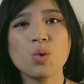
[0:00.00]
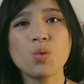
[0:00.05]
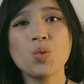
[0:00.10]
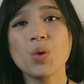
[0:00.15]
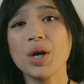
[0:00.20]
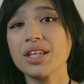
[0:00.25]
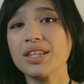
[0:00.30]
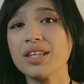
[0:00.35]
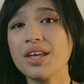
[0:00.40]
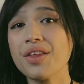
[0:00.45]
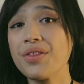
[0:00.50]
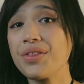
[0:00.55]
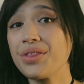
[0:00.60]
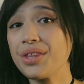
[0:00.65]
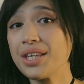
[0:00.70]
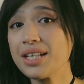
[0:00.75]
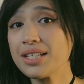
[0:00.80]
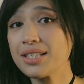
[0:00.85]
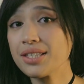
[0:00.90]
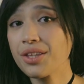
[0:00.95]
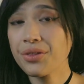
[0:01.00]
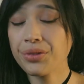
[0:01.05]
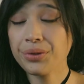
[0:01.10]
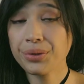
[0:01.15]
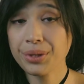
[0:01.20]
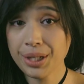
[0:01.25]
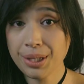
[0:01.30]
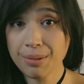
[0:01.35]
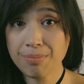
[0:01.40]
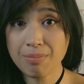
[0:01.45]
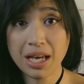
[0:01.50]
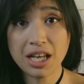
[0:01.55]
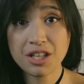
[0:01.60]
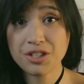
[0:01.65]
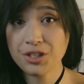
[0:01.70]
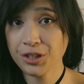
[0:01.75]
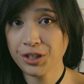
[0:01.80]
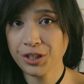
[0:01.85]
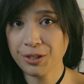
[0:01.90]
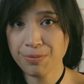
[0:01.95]
With these three
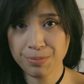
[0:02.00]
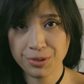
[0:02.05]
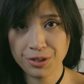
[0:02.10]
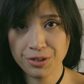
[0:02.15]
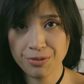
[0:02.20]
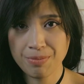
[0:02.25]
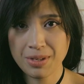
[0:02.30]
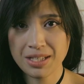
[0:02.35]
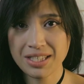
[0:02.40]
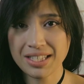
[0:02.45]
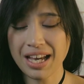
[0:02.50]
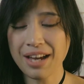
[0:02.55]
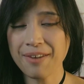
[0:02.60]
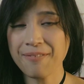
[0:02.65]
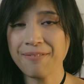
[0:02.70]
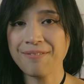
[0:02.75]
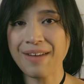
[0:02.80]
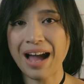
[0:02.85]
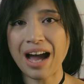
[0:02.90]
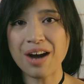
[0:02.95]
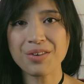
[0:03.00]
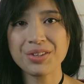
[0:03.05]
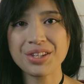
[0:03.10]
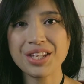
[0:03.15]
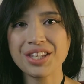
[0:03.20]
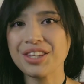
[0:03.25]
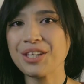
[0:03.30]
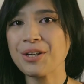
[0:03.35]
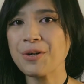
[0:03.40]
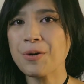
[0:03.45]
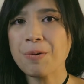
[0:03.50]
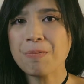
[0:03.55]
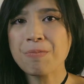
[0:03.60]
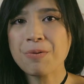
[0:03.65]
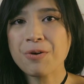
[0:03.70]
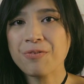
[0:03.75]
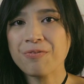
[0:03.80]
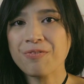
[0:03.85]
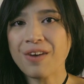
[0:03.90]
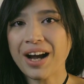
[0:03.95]
major improvements, I've found that the
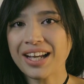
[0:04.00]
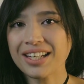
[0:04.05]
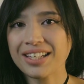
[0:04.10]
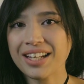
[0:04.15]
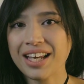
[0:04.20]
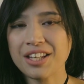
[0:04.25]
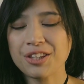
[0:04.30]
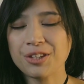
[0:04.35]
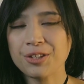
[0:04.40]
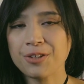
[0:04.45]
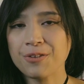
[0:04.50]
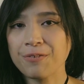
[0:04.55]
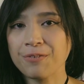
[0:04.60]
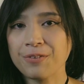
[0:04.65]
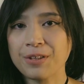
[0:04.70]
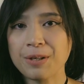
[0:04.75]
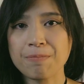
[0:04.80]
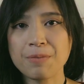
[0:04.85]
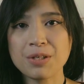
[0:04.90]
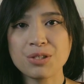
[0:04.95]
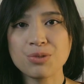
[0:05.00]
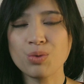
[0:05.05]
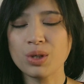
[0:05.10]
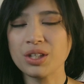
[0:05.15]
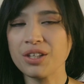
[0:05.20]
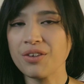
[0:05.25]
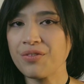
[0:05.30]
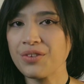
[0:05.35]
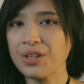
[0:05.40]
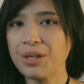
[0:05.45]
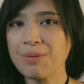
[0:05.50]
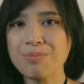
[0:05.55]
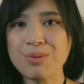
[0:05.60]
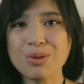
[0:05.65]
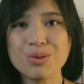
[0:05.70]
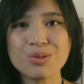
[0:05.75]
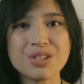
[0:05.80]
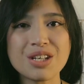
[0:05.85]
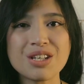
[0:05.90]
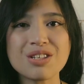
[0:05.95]
OPPO Find N2 Flip is one of the
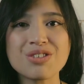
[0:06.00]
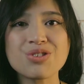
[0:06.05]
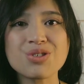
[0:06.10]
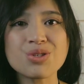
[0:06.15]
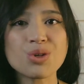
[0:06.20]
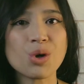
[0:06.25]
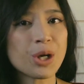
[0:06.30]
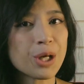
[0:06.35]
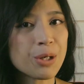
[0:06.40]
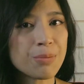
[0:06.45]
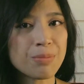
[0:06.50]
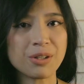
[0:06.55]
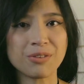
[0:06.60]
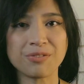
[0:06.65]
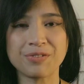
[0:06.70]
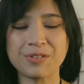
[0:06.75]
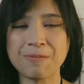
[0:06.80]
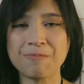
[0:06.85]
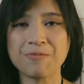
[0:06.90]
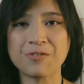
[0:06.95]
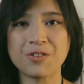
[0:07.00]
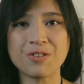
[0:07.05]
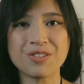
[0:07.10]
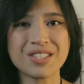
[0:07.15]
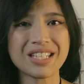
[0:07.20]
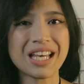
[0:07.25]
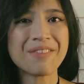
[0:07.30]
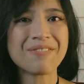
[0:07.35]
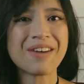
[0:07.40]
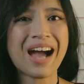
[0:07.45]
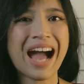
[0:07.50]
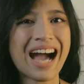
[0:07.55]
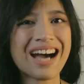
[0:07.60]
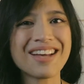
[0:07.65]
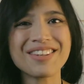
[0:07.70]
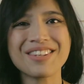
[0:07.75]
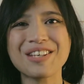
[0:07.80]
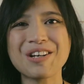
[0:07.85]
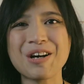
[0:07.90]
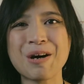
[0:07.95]
most enjoyable flip phones I've
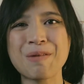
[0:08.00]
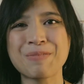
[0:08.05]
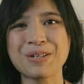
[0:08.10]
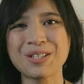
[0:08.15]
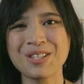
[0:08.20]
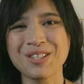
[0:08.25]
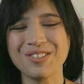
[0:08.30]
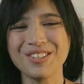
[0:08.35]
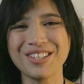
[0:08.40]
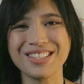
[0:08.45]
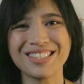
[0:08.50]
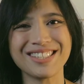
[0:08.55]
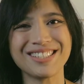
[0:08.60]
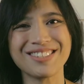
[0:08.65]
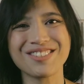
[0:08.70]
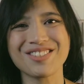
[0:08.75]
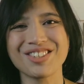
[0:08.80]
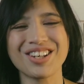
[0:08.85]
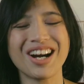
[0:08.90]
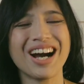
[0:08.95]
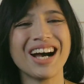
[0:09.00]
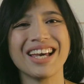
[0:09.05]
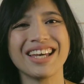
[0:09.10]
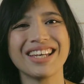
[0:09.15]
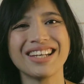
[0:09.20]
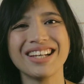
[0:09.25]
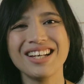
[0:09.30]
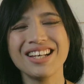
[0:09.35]
had the opportunity to try.